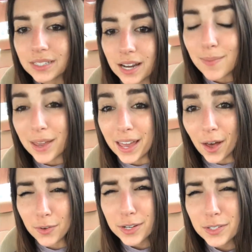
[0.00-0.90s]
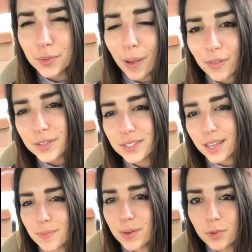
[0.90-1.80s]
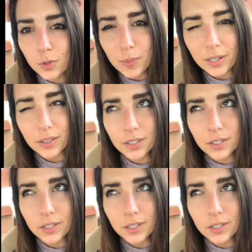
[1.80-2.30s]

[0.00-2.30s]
today my calories are about the same, maybe a little bit